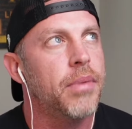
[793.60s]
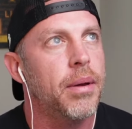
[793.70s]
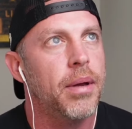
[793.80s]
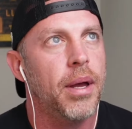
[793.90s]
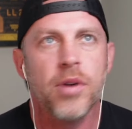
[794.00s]

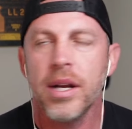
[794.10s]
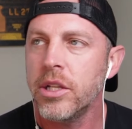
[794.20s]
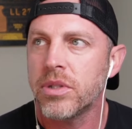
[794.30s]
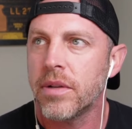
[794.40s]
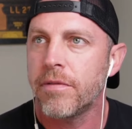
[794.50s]
I'm trying to
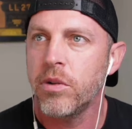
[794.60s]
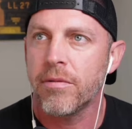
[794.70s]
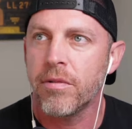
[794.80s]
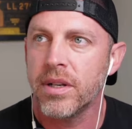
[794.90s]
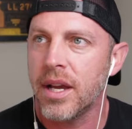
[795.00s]
use a few
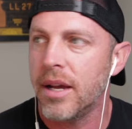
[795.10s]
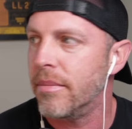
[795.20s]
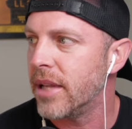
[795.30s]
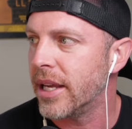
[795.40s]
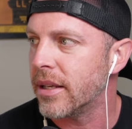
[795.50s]
different uh,
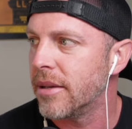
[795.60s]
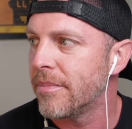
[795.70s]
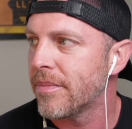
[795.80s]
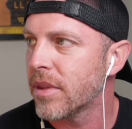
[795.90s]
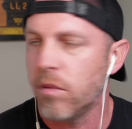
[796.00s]
like
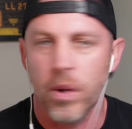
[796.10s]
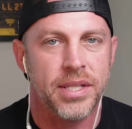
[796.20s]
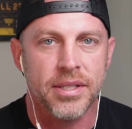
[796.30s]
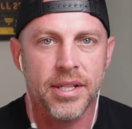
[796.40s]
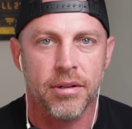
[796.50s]

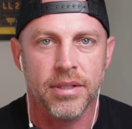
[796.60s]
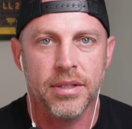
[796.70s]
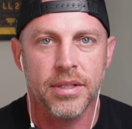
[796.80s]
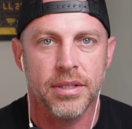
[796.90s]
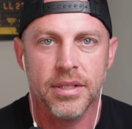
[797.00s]
voices here.
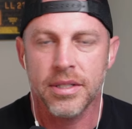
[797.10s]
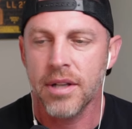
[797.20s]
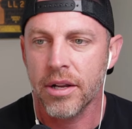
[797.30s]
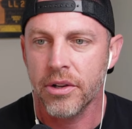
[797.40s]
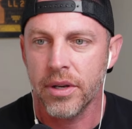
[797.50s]
This, this is
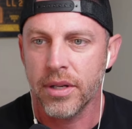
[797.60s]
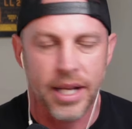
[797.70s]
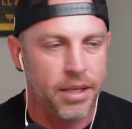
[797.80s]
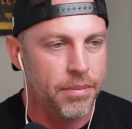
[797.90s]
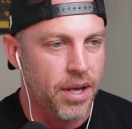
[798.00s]
not good.
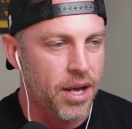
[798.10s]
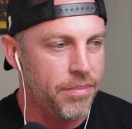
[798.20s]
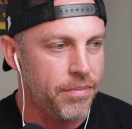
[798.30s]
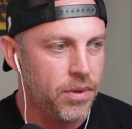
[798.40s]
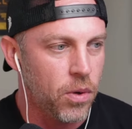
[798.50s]
Like
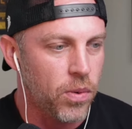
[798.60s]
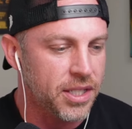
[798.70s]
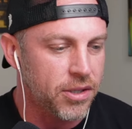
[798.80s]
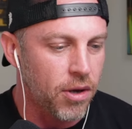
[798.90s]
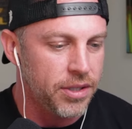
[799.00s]
um, or what's
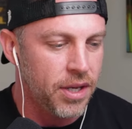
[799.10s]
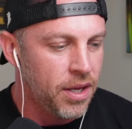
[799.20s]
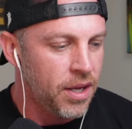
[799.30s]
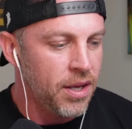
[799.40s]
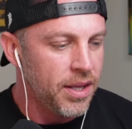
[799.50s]
it called?
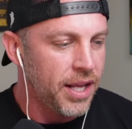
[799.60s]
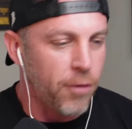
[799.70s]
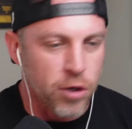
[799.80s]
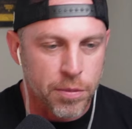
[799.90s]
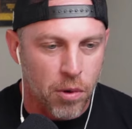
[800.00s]
Like
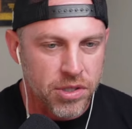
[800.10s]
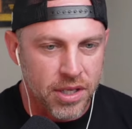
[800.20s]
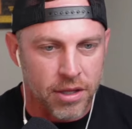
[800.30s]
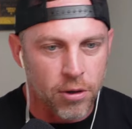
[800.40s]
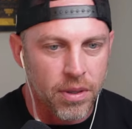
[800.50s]
first
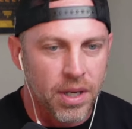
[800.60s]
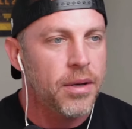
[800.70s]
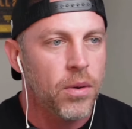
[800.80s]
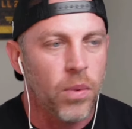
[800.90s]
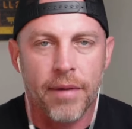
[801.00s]
person, third,
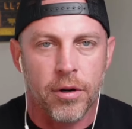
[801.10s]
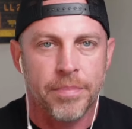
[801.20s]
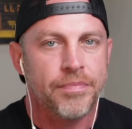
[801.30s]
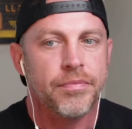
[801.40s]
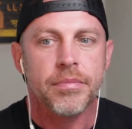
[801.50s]
whatever
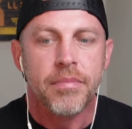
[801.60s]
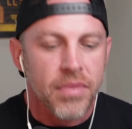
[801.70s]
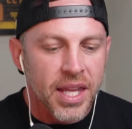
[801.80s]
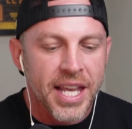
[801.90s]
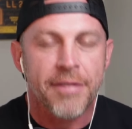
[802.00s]

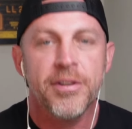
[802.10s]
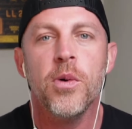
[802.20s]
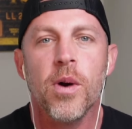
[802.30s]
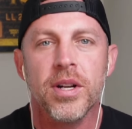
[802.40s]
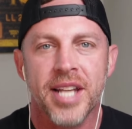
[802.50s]
if you
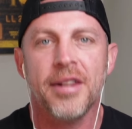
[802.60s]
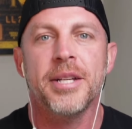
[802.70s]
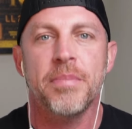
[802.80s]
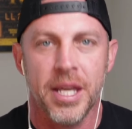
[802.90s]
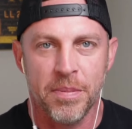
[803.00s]
are telling
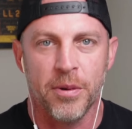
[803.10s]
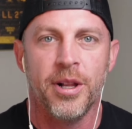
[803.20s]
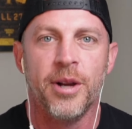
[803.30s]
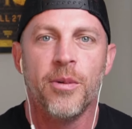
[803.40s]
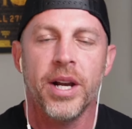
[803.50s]
people
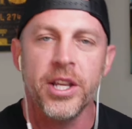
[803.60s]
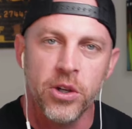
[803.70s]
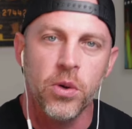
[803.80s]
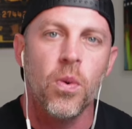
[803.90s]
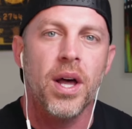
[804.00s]
what
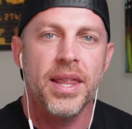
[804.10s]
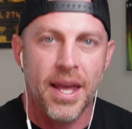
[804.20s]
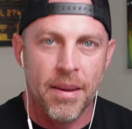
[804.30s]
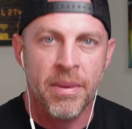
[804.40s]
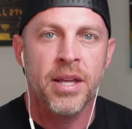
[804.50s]
you want
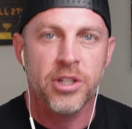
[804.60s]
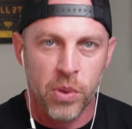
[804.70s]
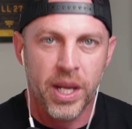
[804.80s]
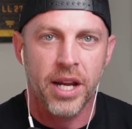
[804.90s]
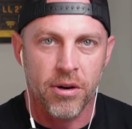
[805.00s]
them to
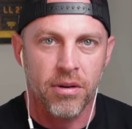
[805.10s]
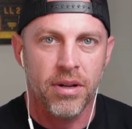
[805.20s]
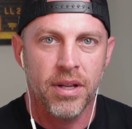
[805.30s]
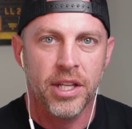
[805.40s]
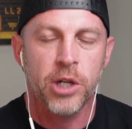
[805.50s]
hear,
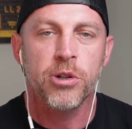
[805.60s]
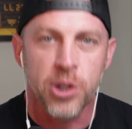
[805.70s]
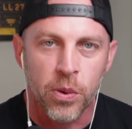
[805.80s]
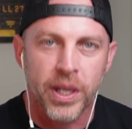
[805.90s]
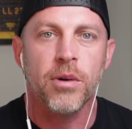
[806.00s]
you're
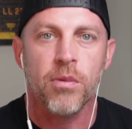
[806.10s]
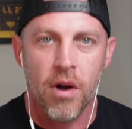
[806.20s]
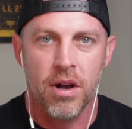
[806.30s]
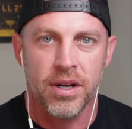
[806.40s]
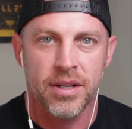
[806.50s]
doing it
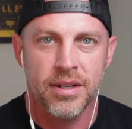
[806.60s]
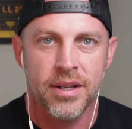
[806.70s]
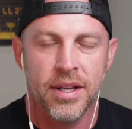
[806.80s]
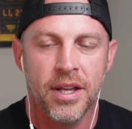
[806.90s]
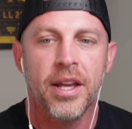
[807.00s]
wrong.
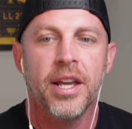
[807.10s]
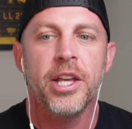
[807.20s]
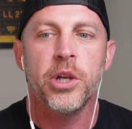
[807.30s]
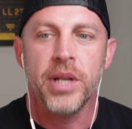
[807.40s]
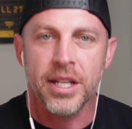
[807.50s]

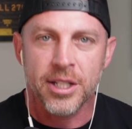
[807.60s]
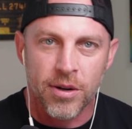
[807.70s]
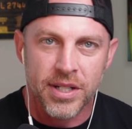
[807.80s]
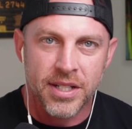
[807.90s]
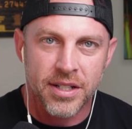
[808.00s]
You need to
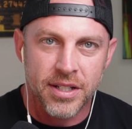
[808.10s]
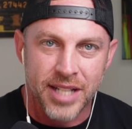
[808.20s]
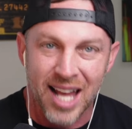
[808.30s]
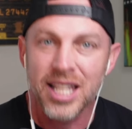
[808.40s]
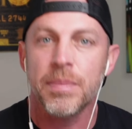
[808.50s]
start
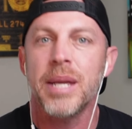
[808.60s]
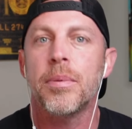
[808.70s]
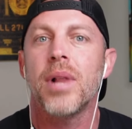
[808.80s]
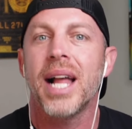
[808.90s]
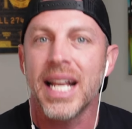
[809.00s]
telling
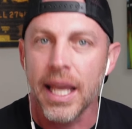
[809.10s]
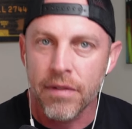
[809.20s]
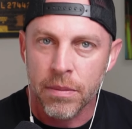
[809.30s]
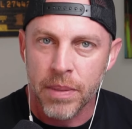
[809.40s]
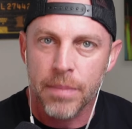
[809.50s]
people and
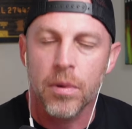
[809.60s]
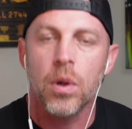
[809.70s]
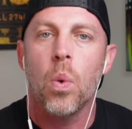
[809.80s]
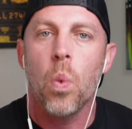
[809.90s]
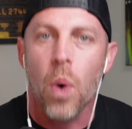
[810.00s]
giving
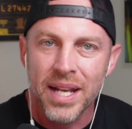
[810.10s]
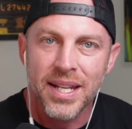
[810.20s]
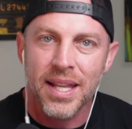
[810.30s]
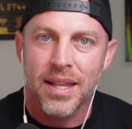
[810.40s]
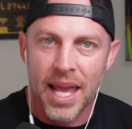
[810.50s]
people what
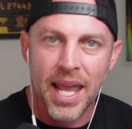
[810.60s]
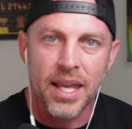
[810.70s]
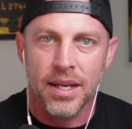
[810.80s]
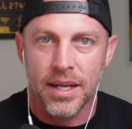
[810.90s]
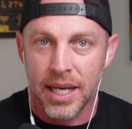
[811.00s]

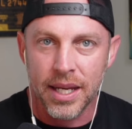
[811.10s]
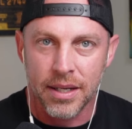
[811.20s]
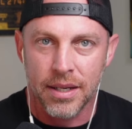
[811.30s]
they need.